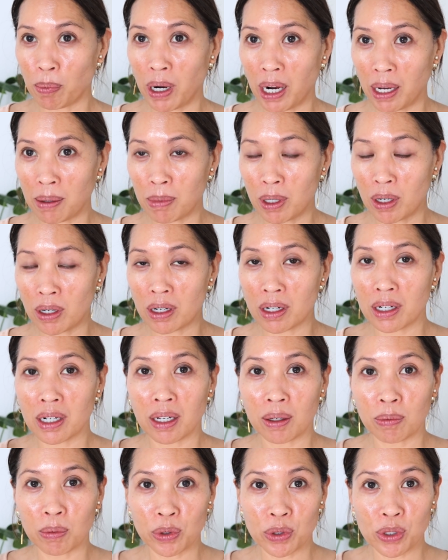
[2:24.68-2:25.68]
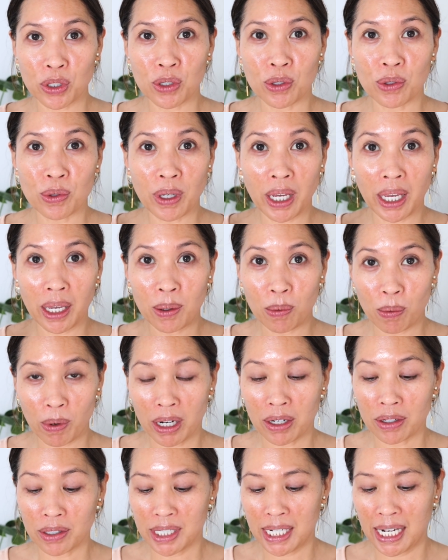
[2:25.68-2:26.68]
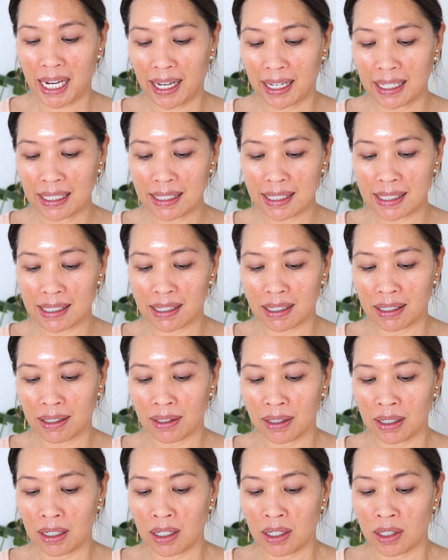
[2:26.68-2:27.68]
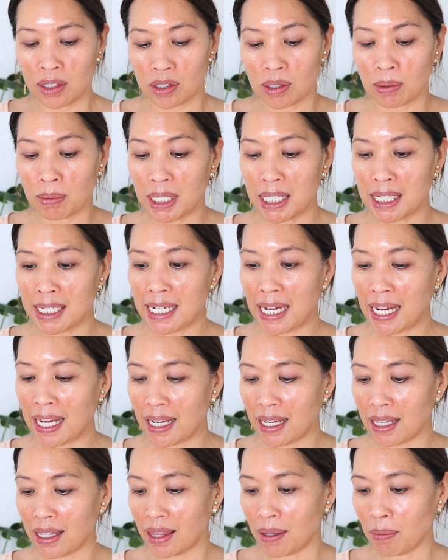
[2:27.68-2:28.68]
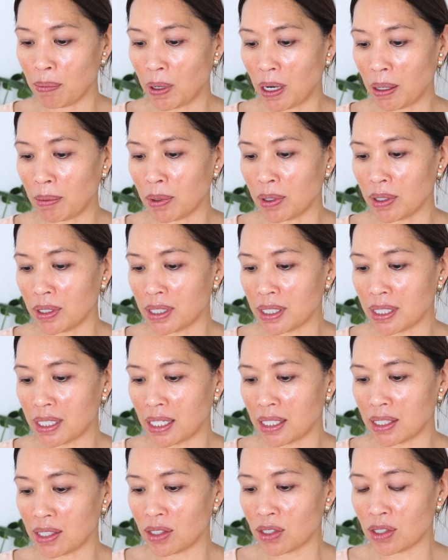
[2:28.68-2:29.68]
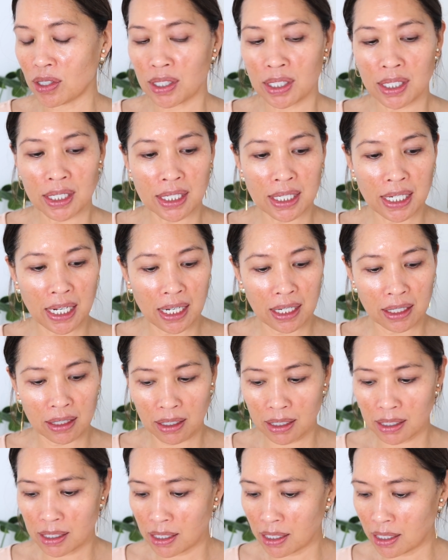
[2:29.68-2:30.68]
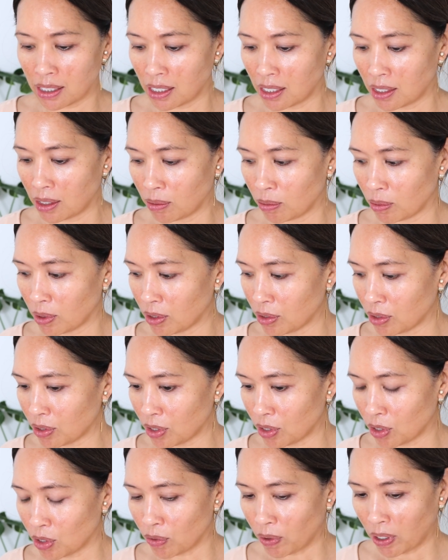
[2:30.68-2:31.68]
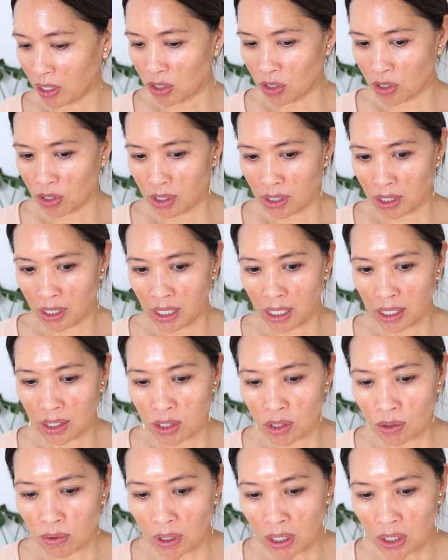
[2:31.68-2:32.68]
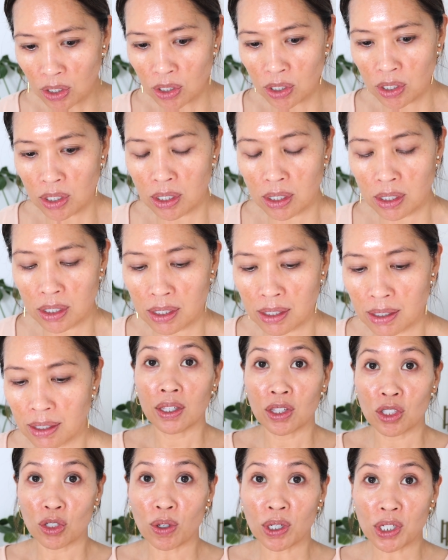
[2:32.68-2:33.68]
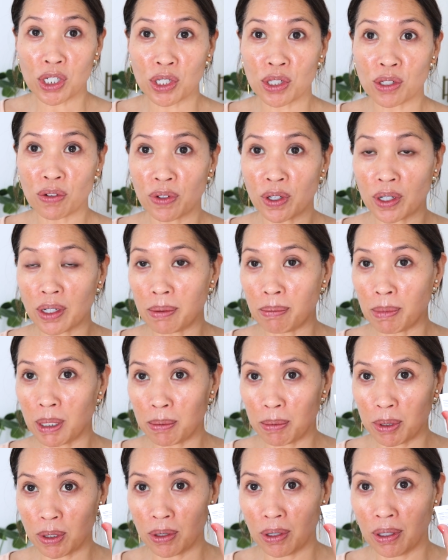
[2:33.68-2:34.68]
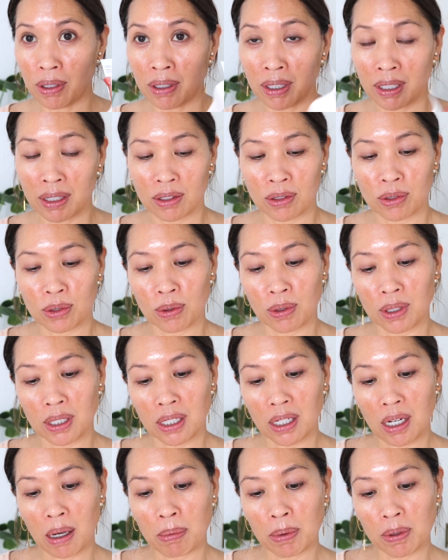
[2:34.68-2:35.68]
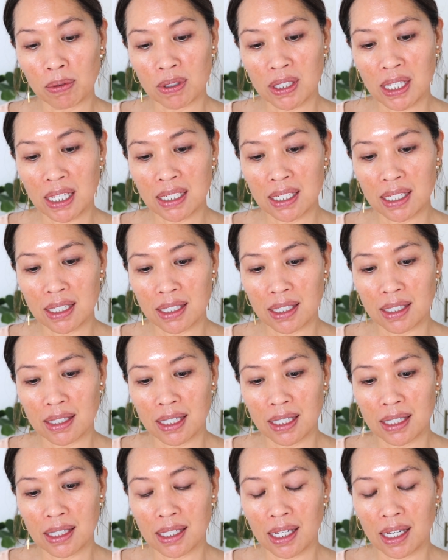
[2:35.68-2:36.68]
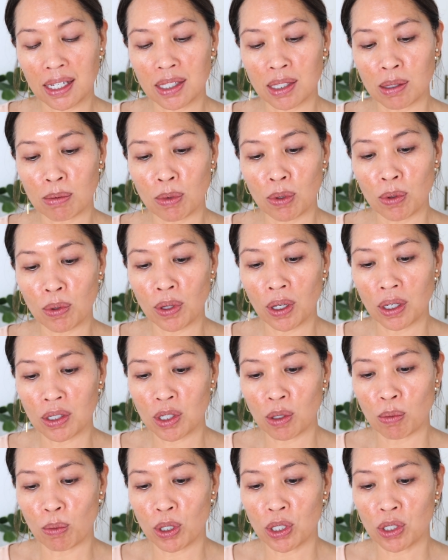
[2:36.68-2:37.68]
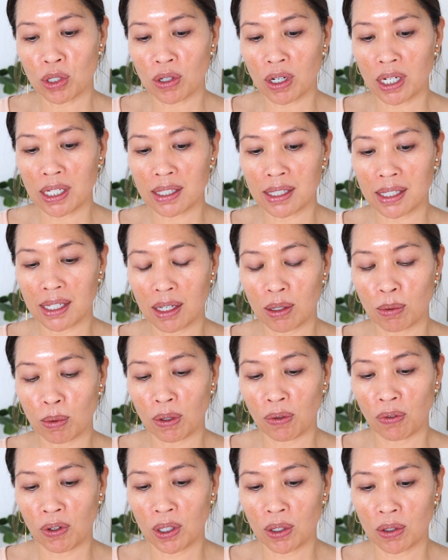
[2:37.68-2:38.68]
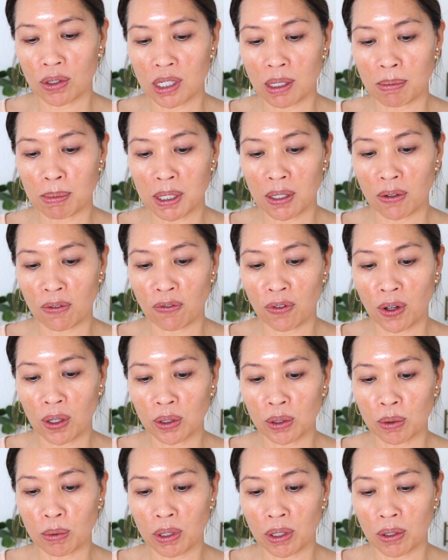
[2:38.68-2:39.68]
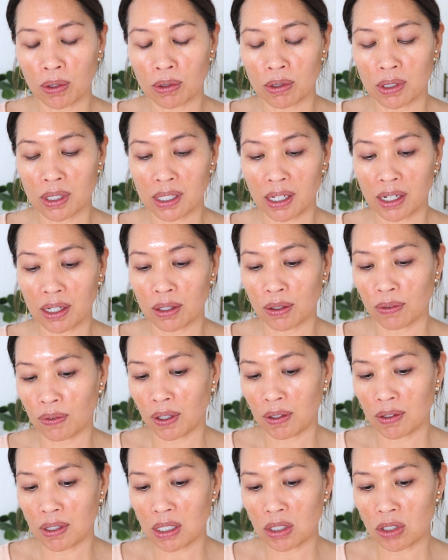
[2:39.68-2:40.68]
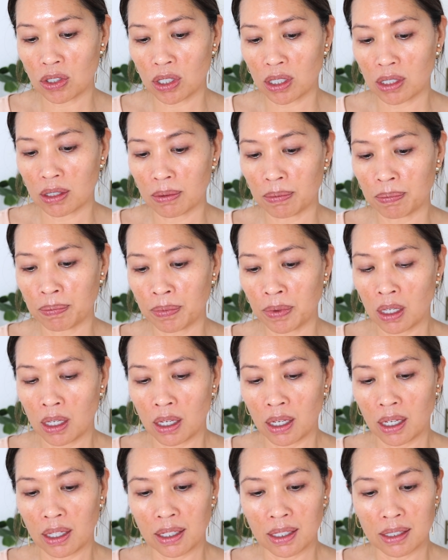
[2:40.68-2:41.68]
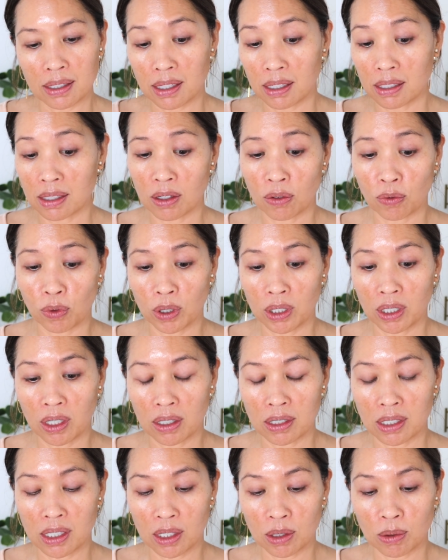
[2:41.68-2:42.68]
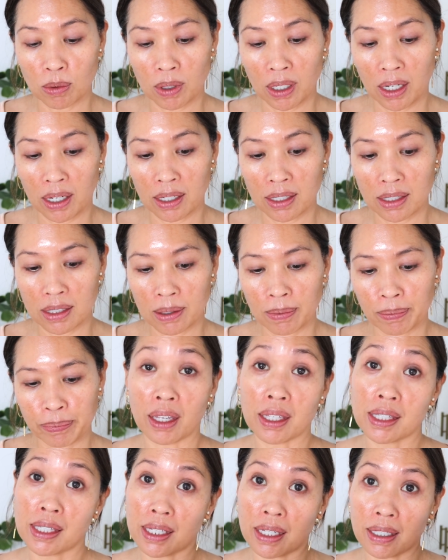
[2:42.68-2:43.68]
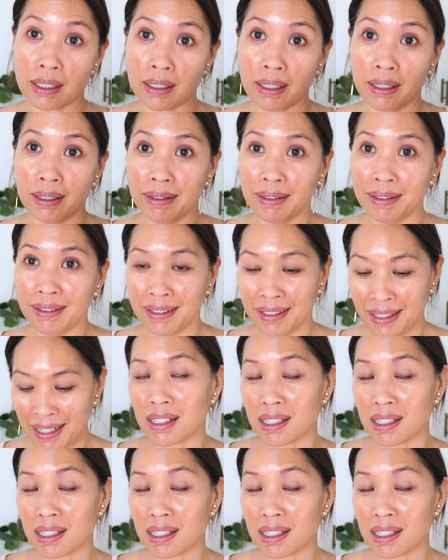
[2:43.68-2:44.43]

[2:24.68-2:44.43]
primer and we'll do a wear test. So I'm gonna take the primer. It says just to take, let's see, where's the directions? I had directions. The directions are very minimal. There's only a couple of sentences. It says, smooth onto moisturized skin with fingertips and follow with your desired foundation and then it says avoid contact with eyes. That's it. it